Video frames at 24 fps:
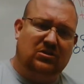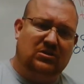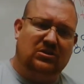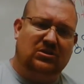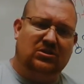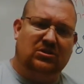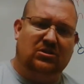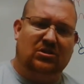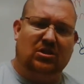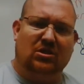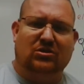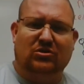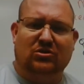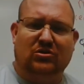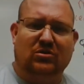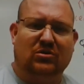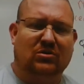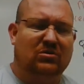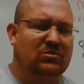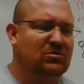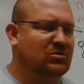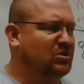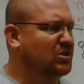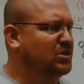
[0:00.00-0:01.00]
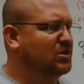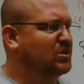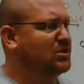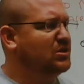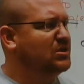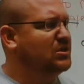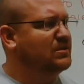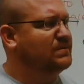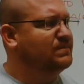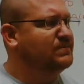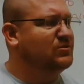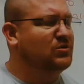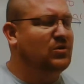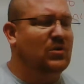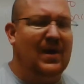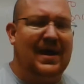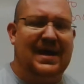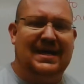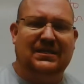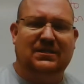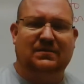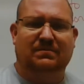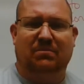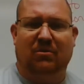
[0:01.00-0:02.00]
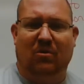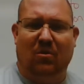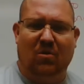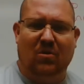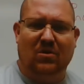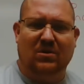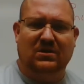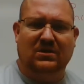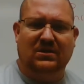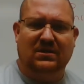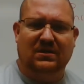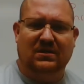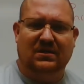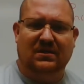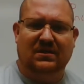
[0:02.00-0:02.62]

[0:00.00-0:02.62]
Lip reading: to transport